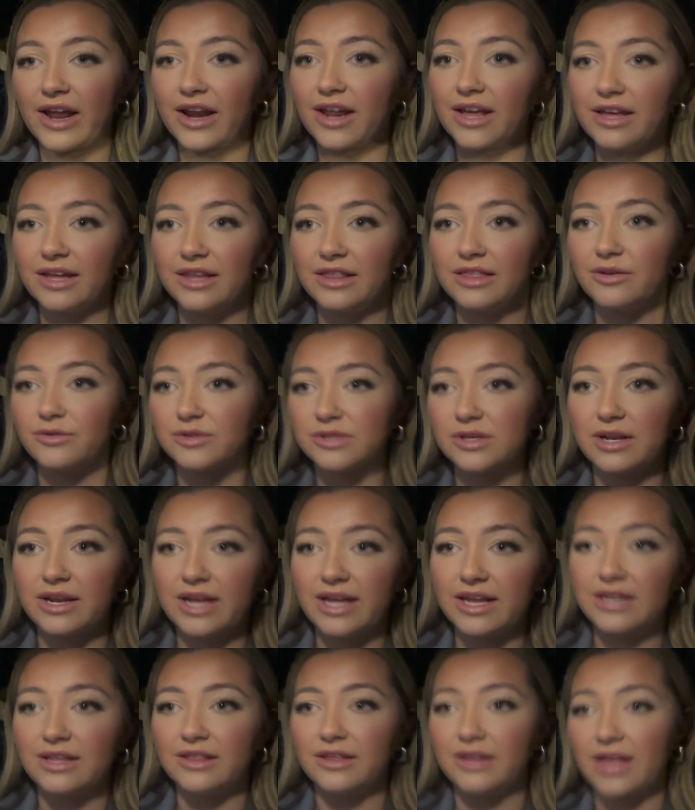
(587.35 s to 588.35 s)
Like, there was a
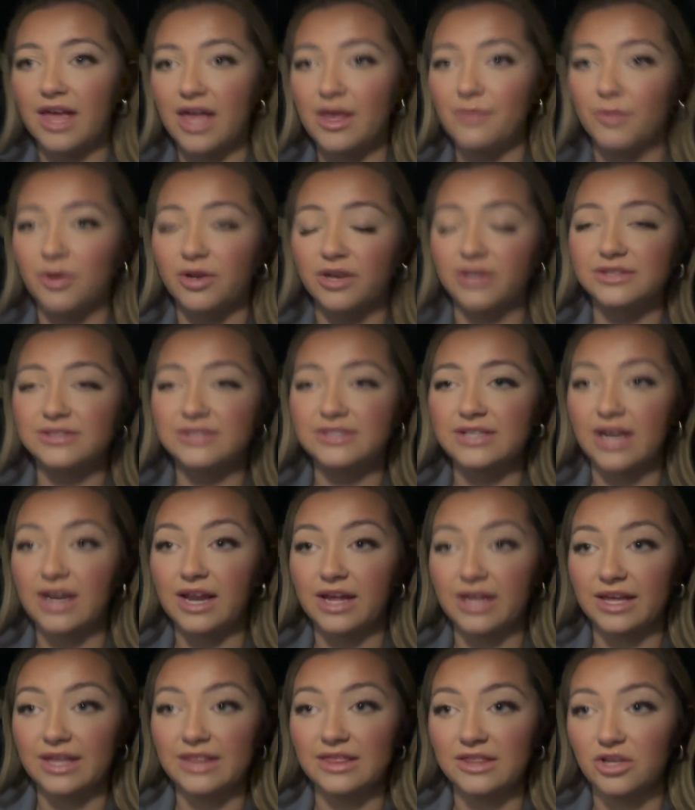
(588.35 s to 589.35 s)
lady that came on and sat
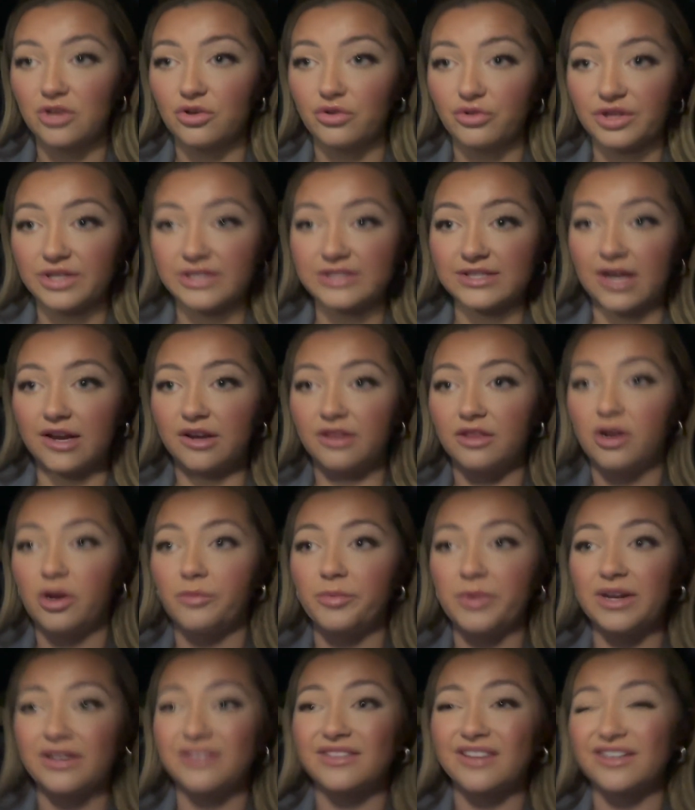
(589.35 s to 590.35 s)
like in the other side of the
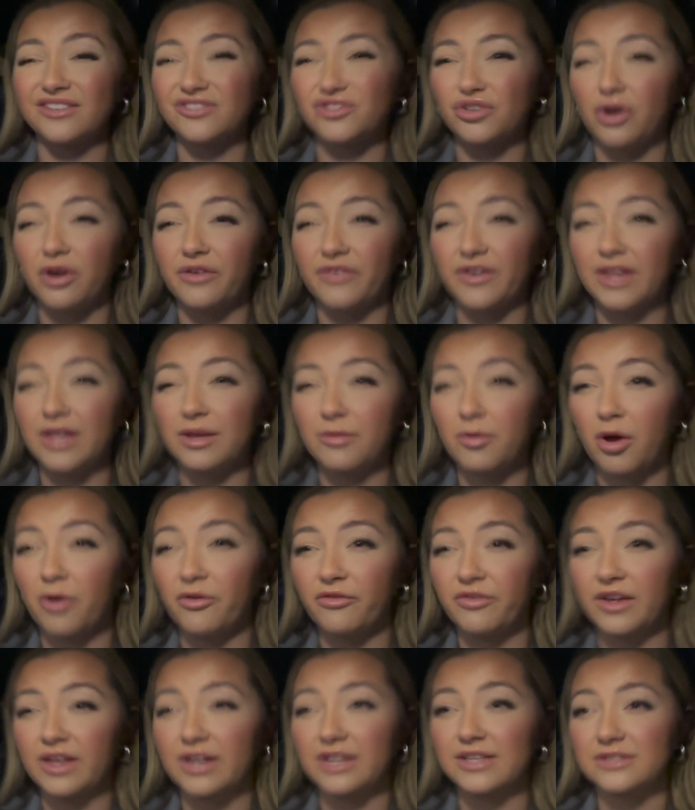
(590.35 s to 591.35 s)
lobby and I was like, sorry if I keep
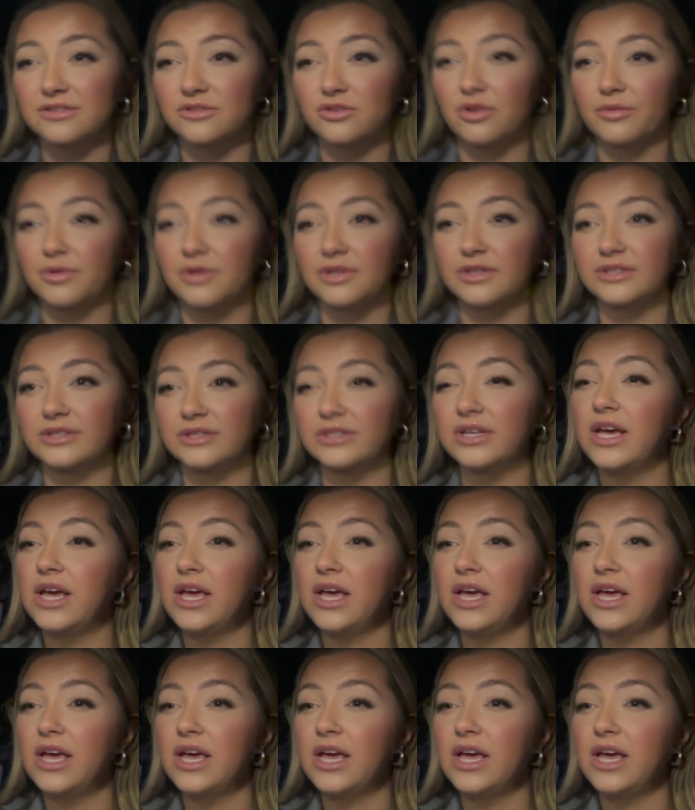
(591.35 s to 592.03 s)
coughing, it's not because